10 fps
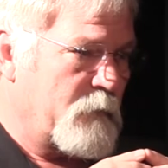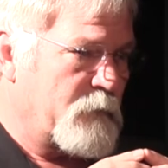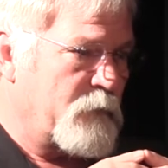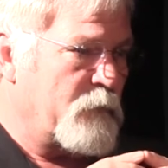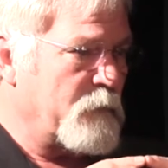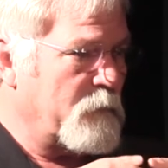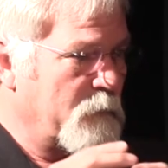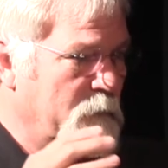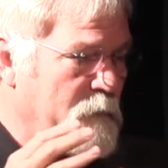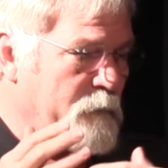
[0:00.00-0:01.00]
uh, student
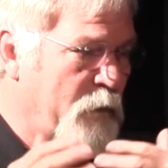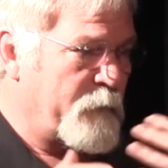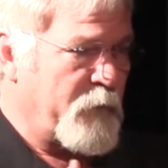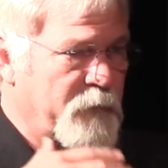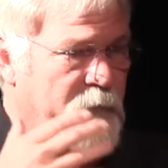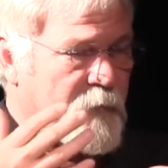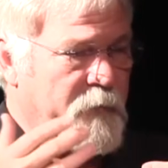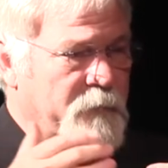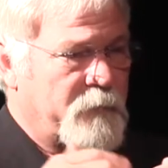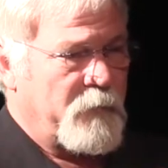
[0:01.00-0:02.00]
population
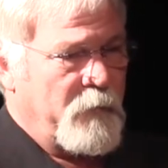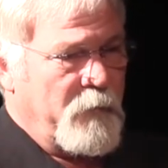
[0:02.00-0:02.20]
areas.